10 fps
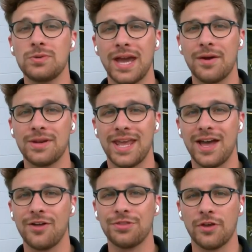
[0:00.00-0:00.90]
County
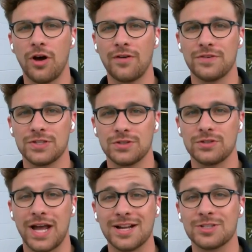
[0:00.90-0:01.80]
Health Officer,
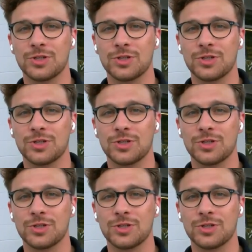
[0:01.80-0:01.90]
Dr.